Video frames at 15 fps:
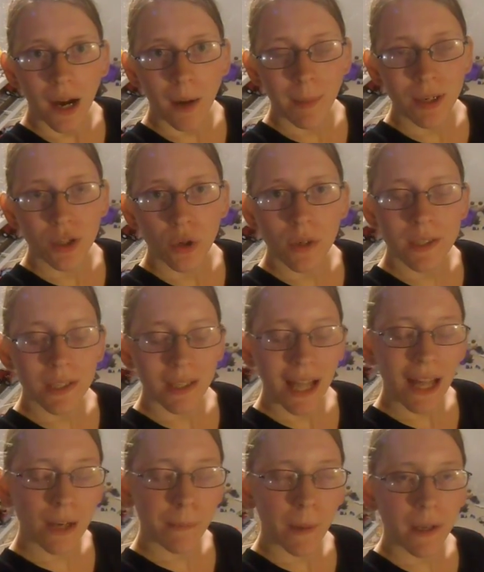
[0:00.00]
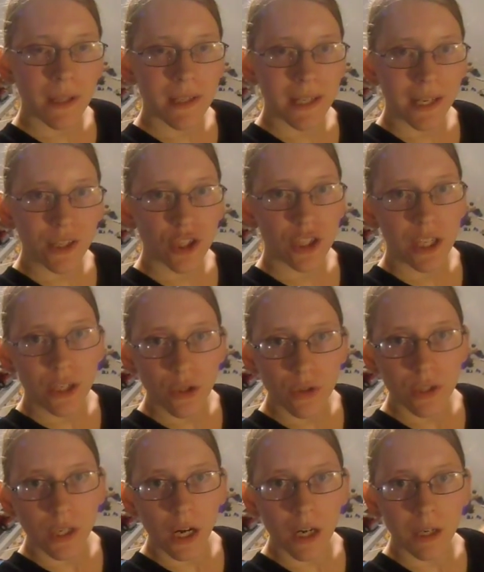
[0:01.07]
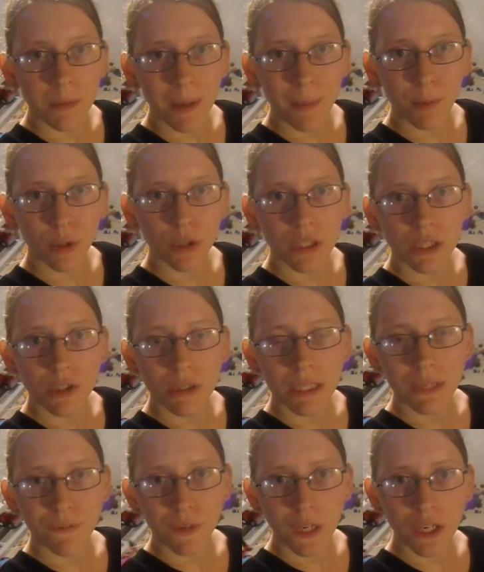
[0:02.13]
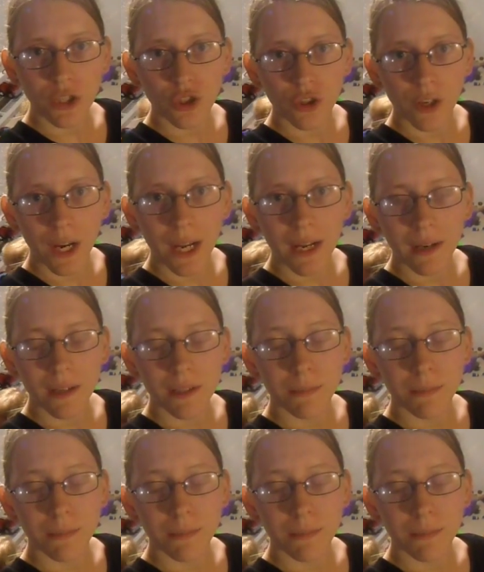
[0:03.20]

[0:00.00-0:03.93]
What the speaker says: And towards the latter part of the stages, they do start to be able to differentiate